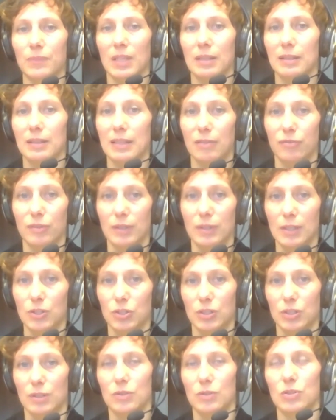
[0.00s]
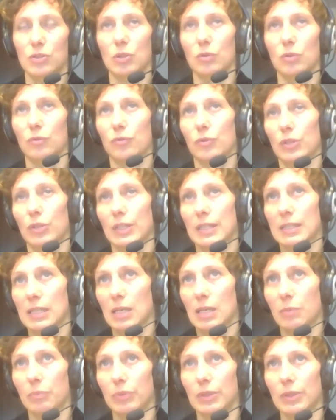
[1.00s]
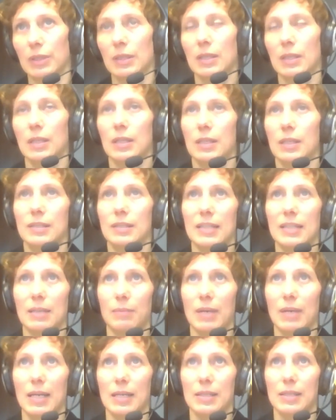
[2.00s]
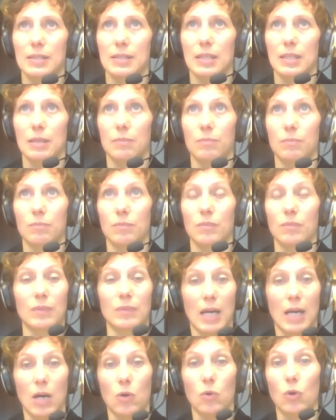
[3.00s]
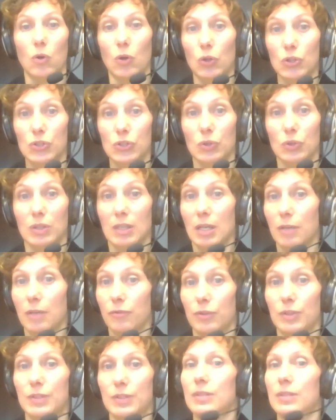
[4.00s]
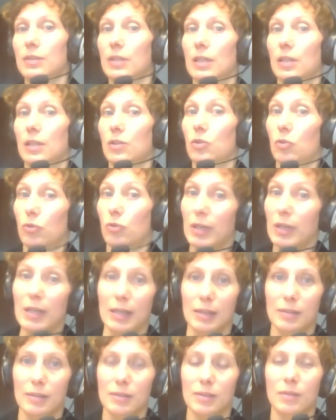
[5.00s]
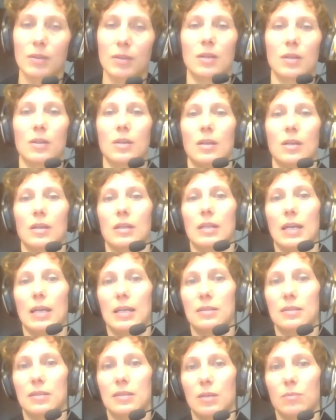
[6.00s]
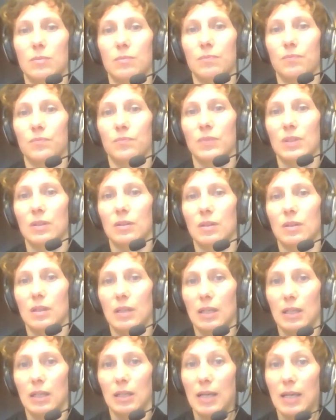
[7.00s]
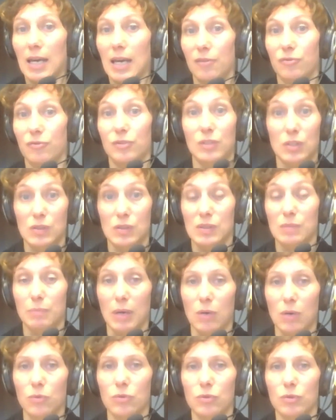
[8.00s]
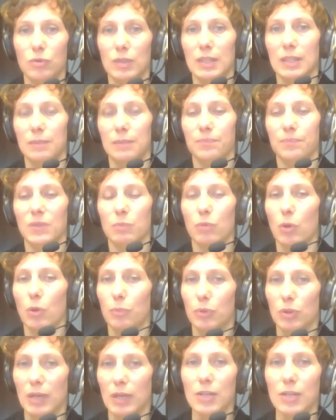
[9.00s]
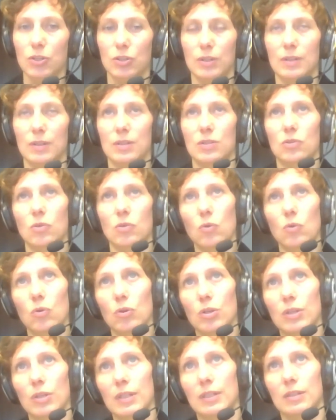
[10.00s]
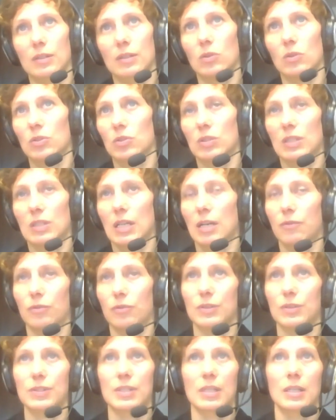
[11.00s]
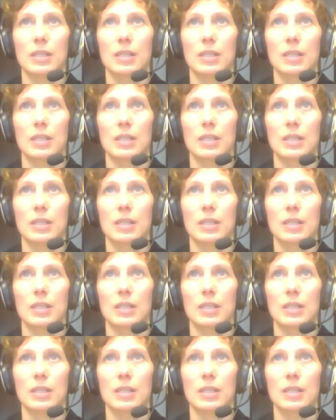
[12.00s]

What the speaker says: definition. So for example, CMS now also covers gorillas that have transboundary populations, or it also covers